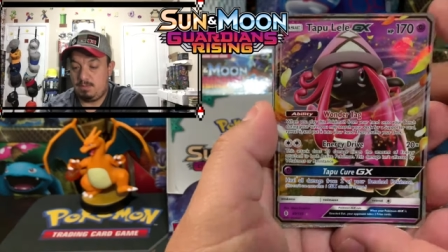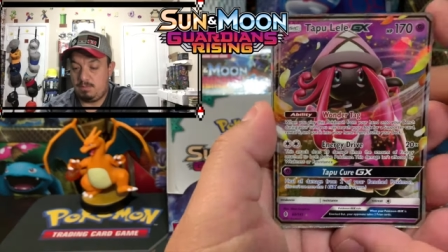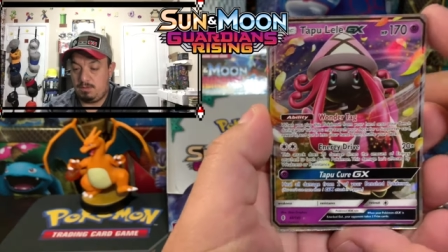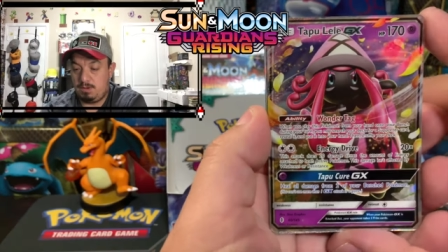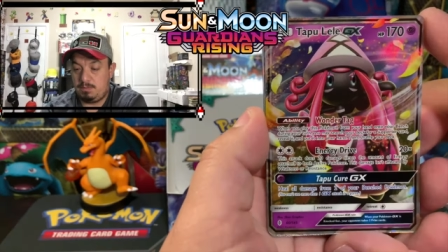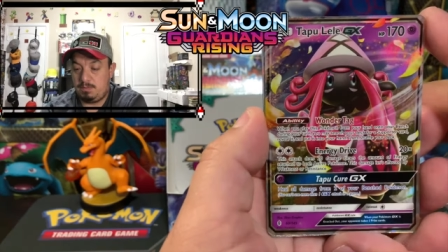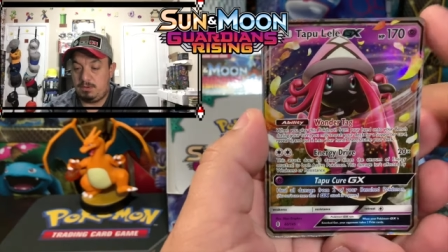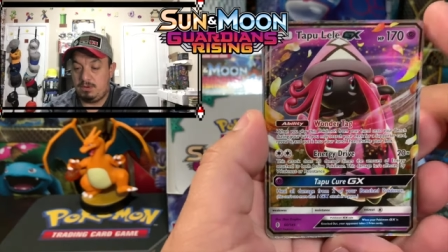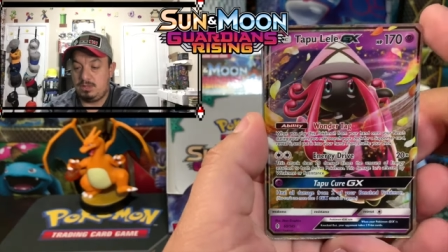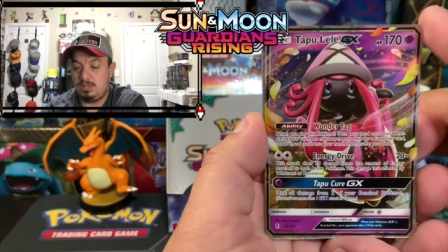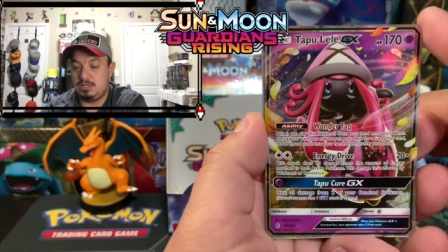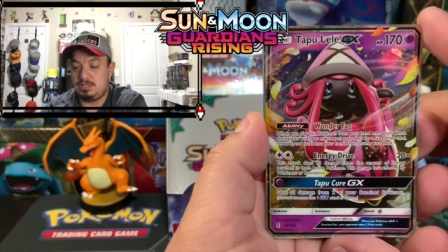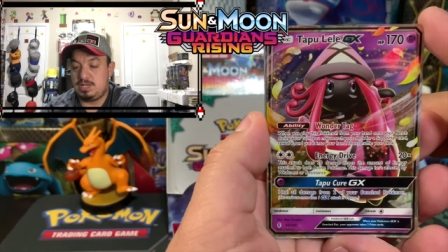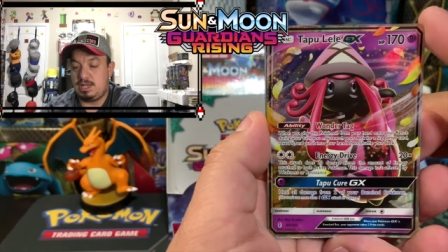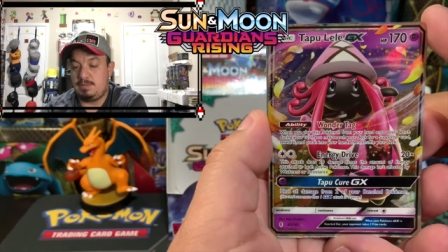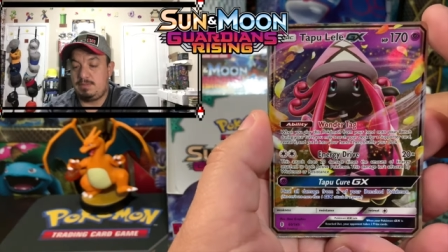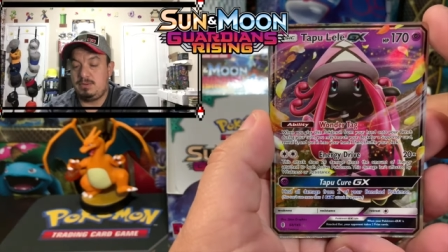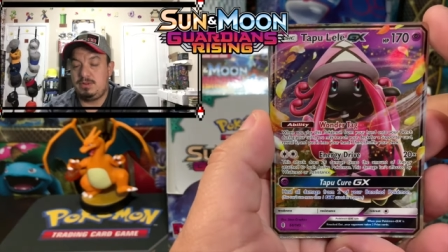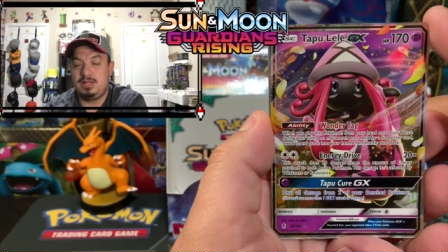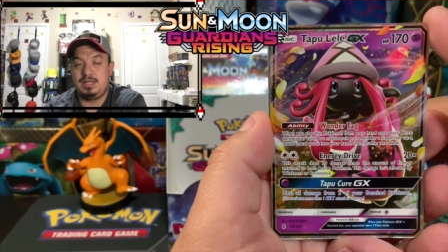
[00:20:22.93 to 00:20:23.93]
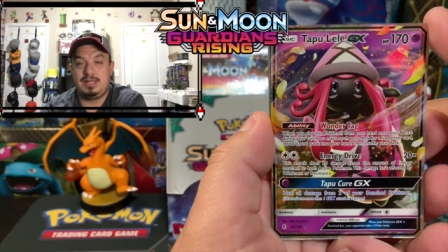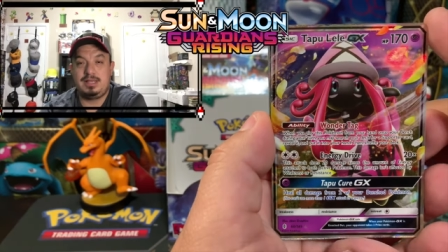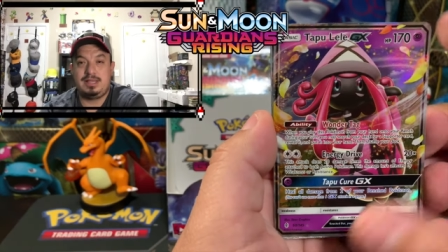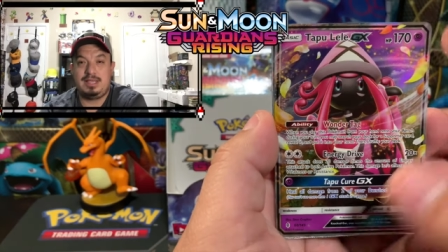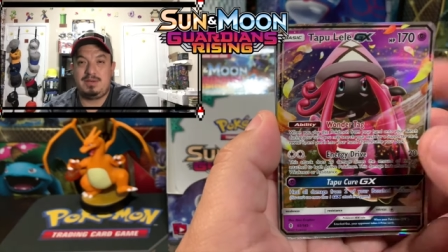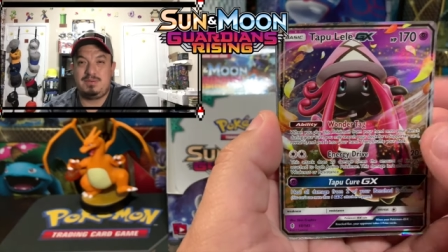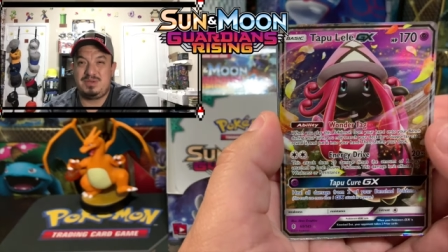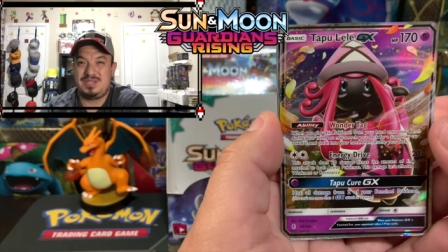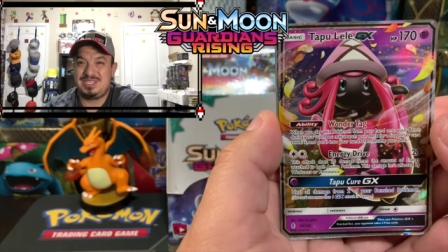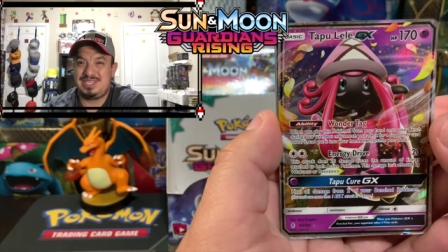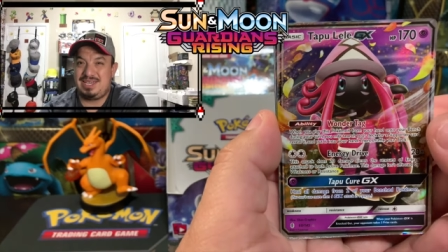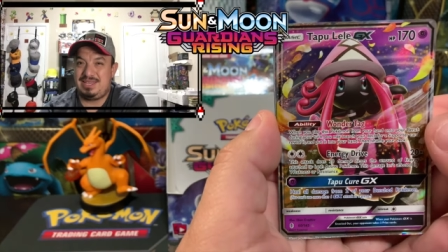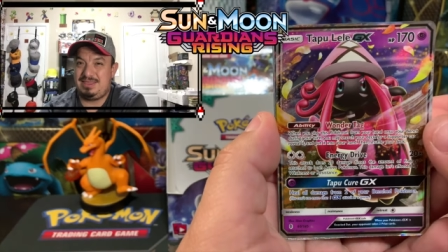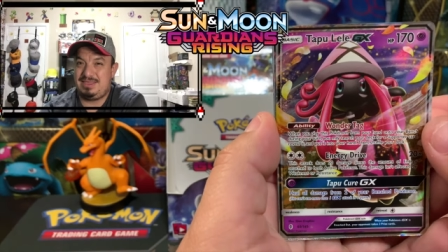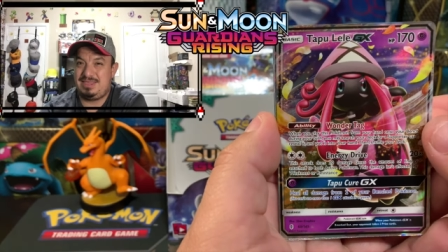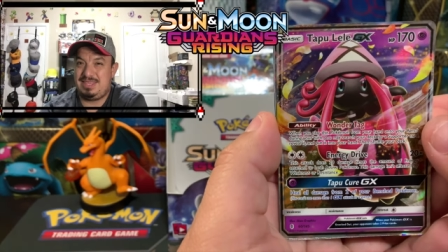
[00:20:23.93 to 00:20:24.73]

we pulled the Tapu Lele, which I